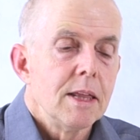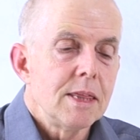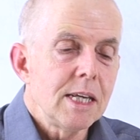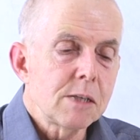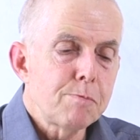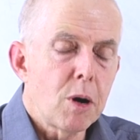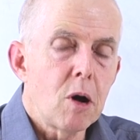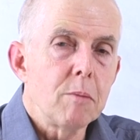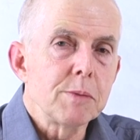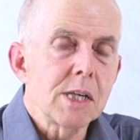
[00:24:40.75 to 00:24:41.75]
this
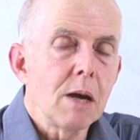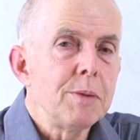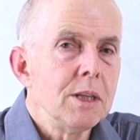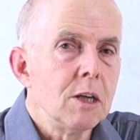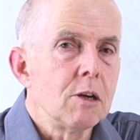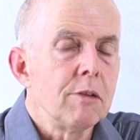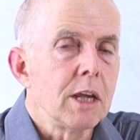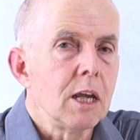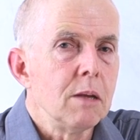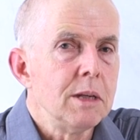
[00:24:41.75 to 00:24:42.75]
pops up in the
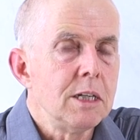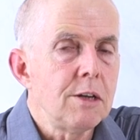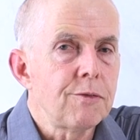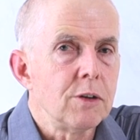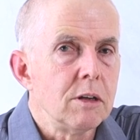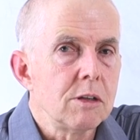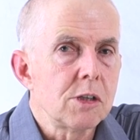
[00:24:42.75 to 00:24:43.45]
curriculum in different